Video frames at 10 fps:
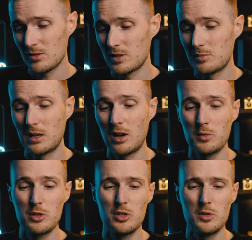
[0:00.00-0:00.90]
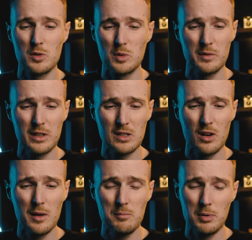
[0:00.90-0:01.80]
not something I would use all of the
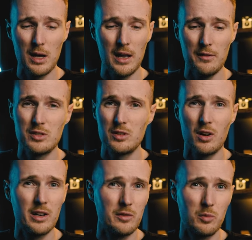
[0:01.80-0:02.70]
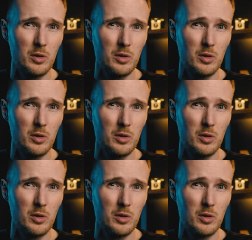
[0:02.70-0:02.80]
time, but if you kind of